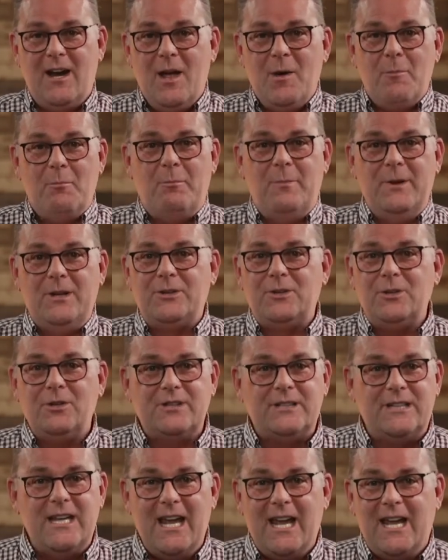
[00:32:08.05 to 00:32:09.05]
to
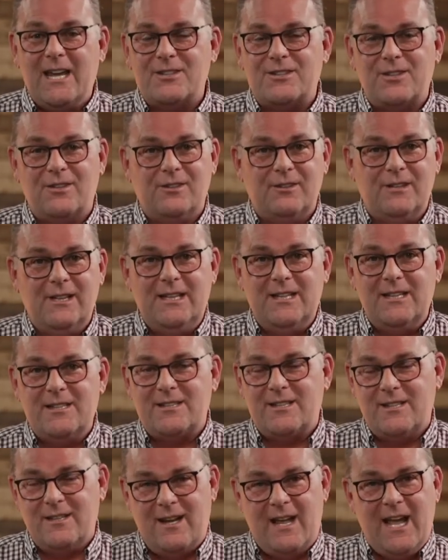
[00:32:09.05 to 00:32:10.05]
take us and lead
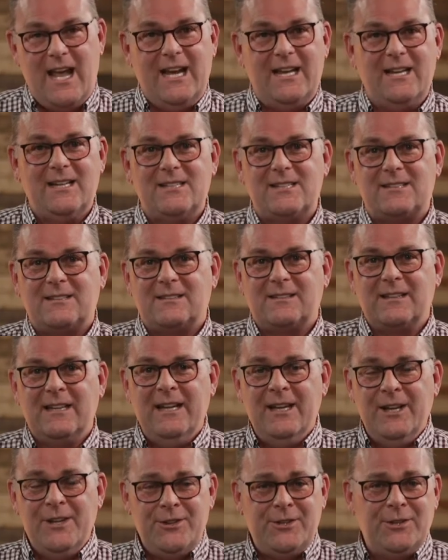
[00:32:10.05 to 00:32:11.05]
us and guide us
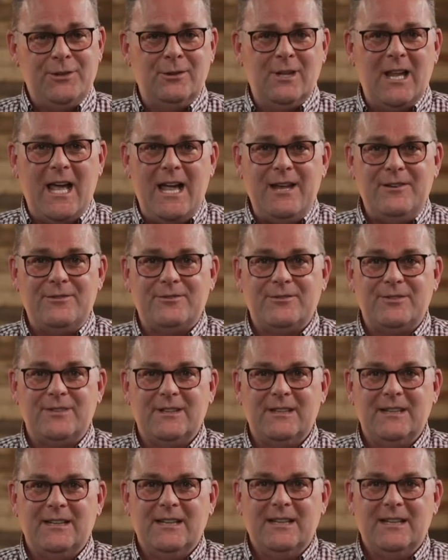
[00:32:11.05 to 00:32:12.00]
through life.